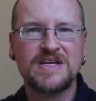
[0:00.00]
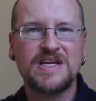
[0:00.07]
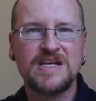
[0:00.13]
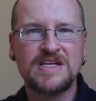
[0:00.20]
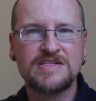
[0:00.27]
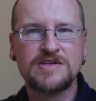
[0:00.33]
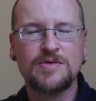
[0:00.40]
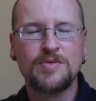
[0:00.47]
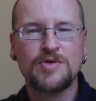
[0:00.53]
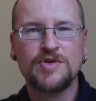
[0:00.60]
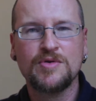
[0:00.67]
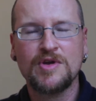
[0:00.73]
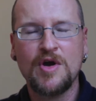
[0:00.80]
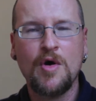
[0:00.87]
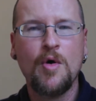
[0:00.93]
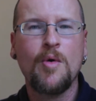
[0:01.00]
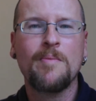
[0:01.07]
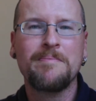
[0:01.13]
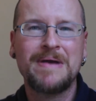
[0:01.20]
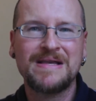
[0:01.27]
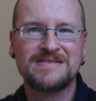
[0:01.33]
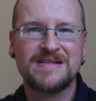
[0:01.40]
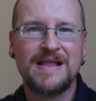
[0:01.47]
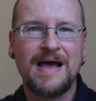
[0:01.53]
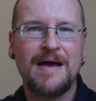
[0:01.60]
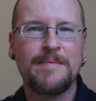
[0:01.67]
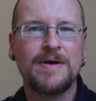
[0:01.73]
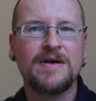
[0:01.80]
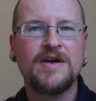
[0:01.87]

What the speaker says: is we're doing a home-based lab.